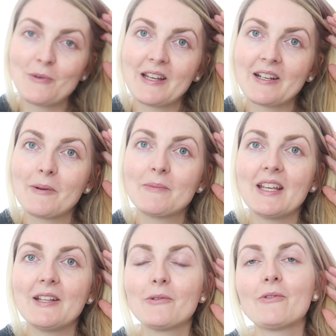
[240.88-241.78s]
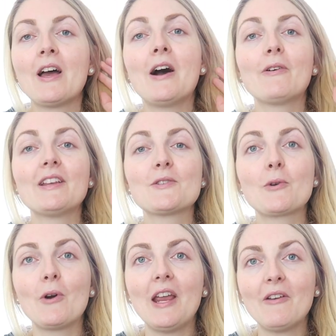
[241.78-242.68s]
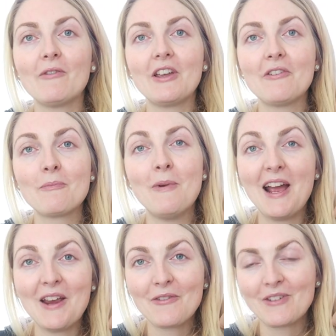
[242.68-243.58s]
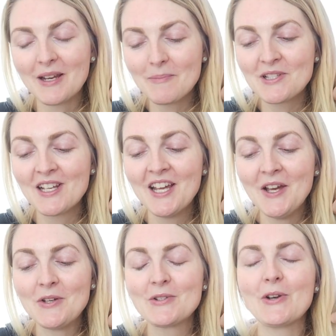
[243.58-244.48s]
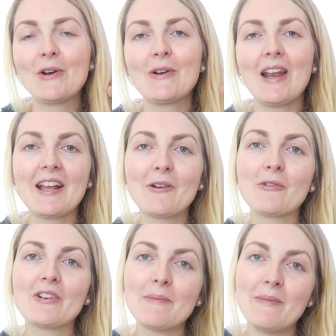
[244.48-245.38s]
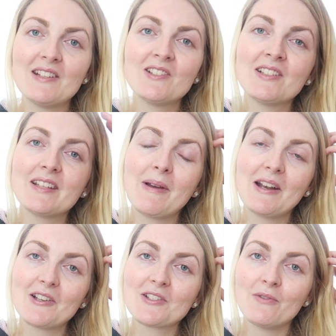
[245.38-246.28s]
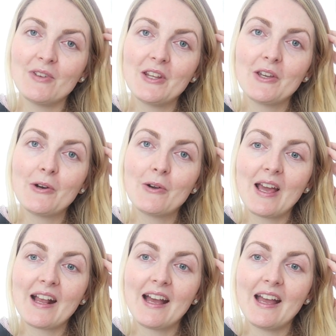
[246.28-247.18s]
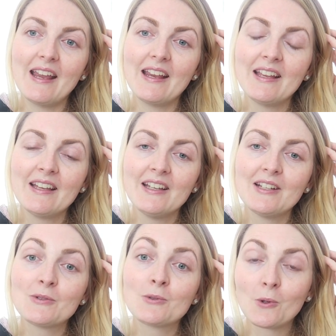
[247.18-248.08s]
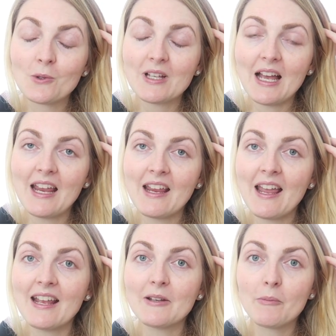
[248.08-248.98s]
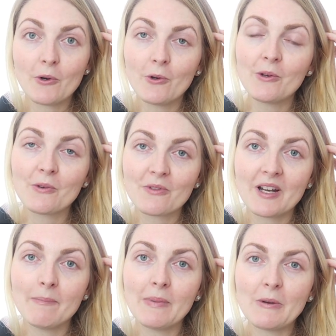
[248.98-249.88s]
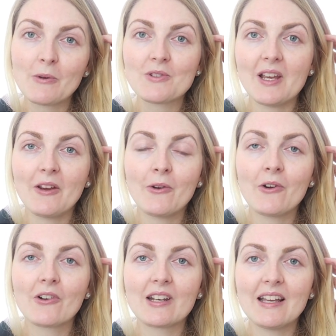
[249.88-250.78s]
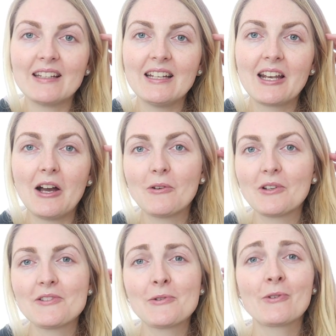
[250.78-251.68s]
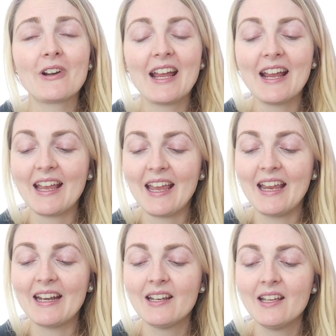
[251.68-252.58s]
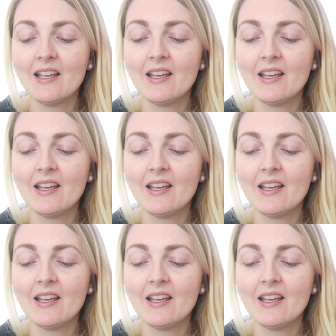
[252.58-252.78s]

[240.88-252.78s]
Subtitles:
quick an update on how it's going with my ribs. So like I already mentioned in my last video, like I thought I had a broken rib because I heard like the loudest crack and